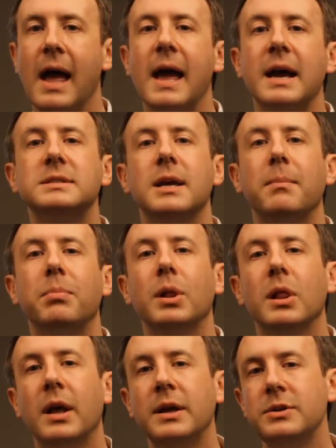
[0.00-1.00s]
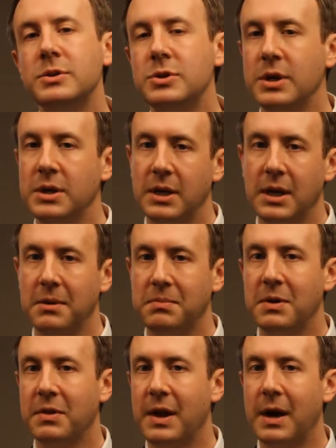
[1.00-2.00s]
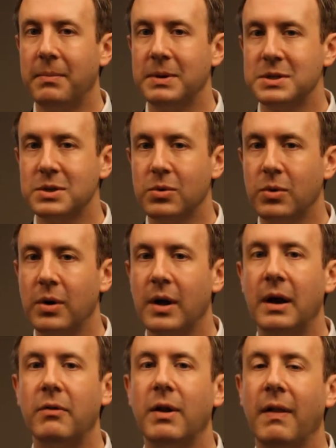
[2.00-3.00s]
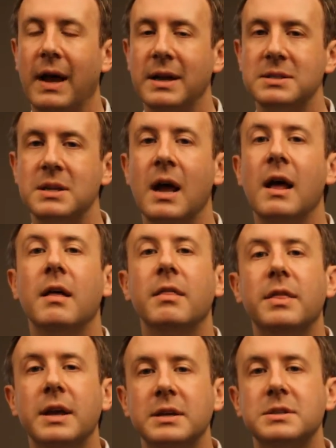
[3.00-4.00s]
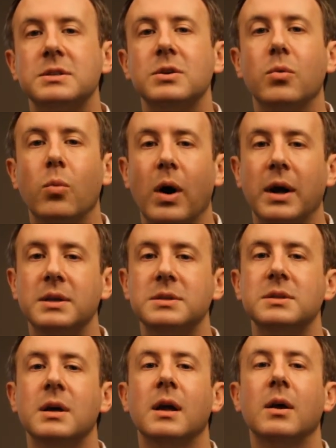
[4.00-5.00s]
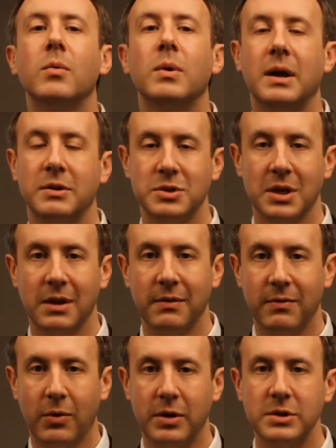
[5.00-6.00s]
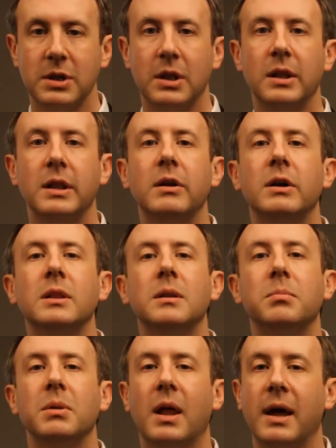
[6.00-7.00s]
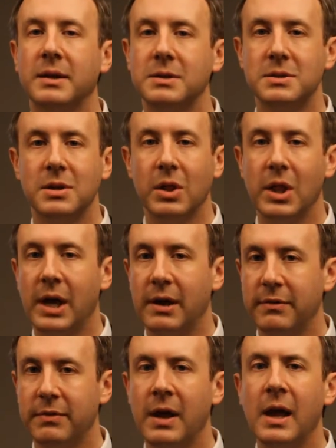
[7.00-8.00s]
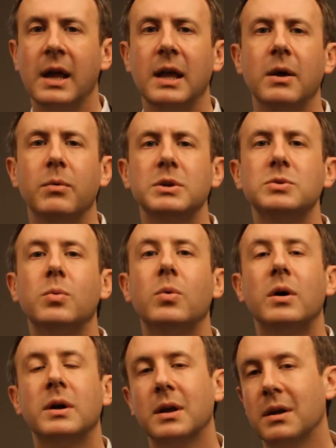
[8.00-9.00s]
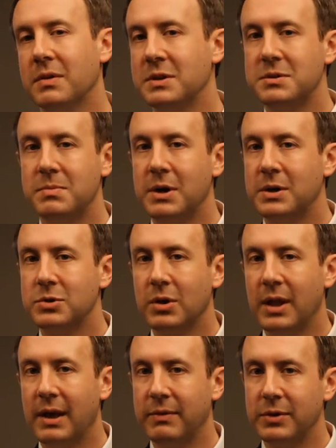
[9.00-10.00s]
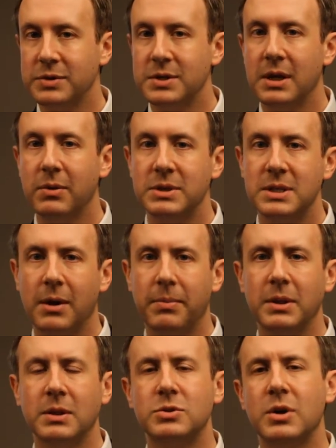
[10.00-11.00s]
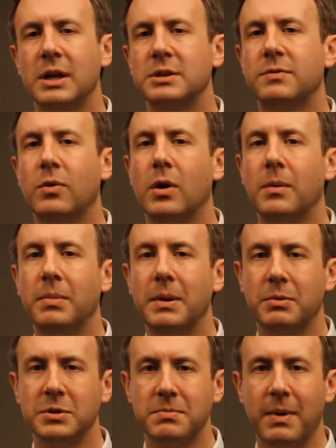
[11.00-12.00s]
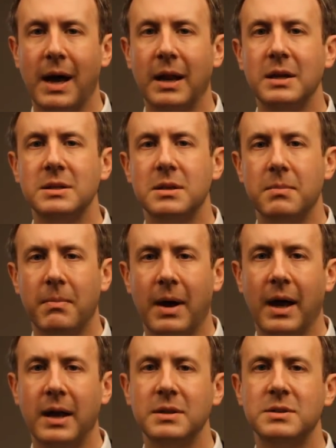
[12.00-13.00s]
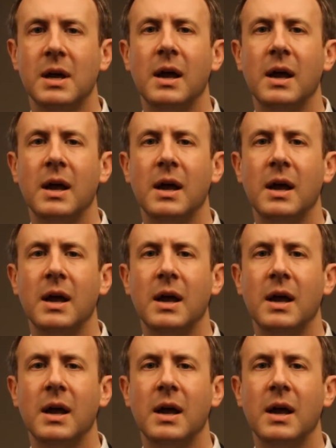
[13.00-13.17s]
As I plunged into hypnotherapy school, I realized this was what I was looking for, is clearing the blocks to love. It was working on the spiritual levels. It was helping to transform people's bodies and minds.